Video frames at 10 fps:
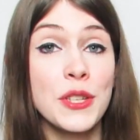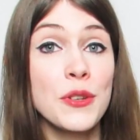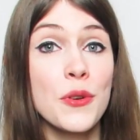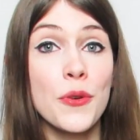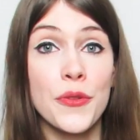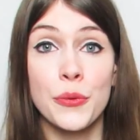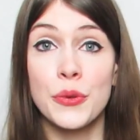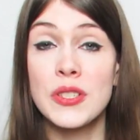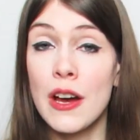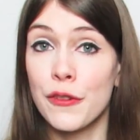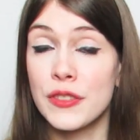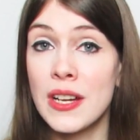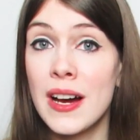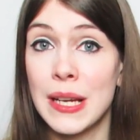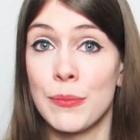When you go through tough
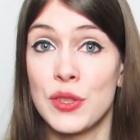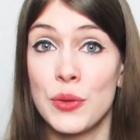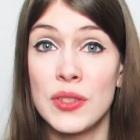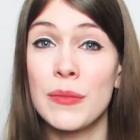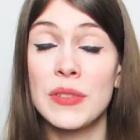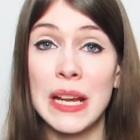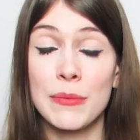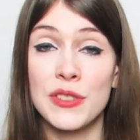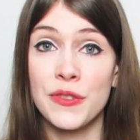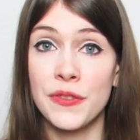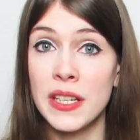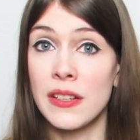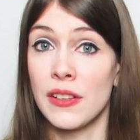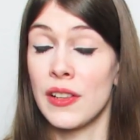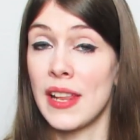times, you sometimes
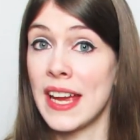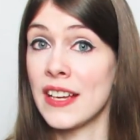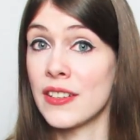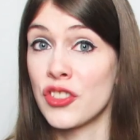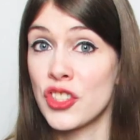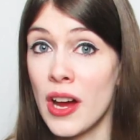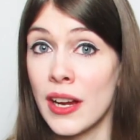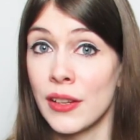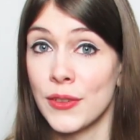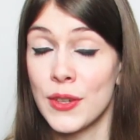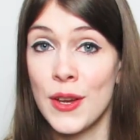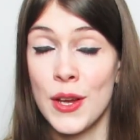feel like a child.